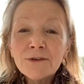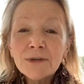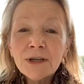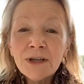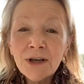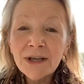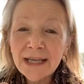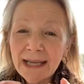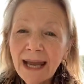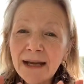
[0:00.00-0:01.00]

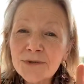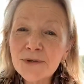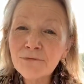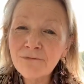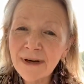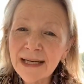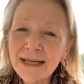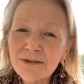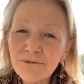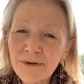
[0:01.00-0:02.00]
learning how to
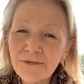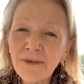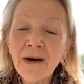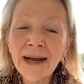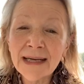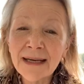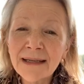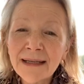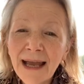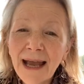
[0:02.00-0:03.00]
read, refine,
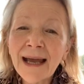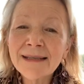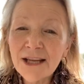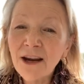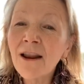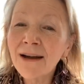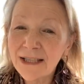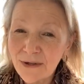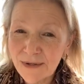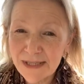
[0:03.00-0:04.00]
and
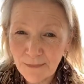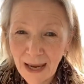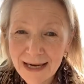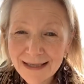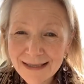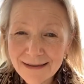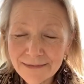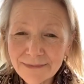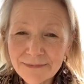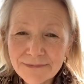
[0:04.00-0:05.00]
align your space.
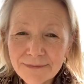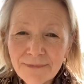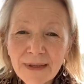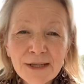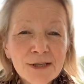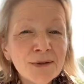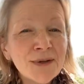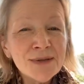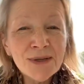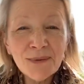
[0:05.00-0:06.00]
So
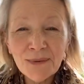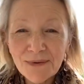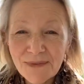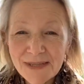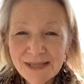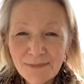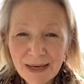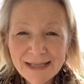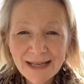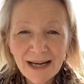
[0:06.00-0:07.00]
using all of the
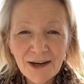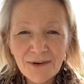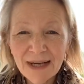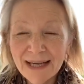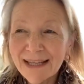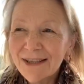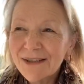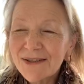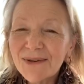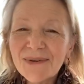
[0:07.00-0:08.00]
space clearing
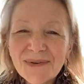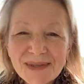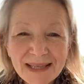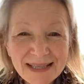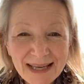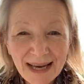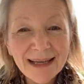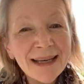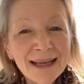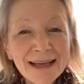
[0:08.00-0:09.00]
tools and
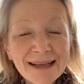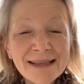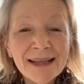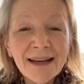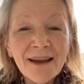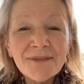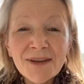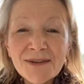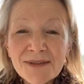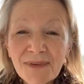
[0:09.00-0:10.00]
techniques that I've
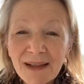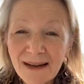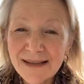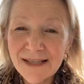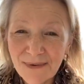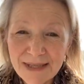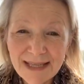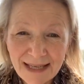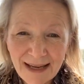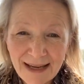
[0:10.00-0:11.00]
used for the last
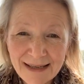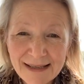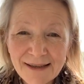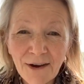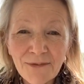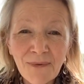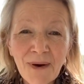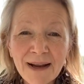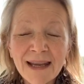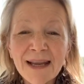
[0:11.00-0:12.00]
20 years of
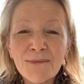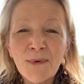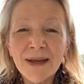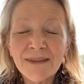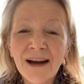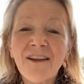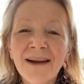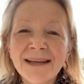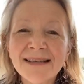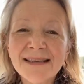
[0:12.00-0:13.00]
working with
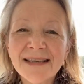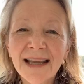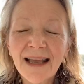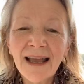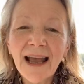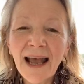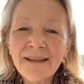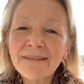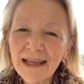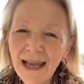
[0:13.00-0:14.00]
clients
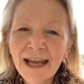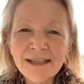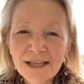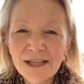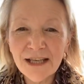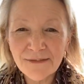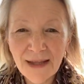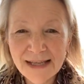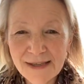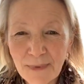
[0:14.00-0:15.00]
and the energy of
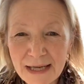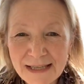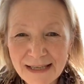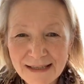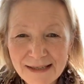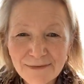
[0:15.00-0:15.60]
their spaces.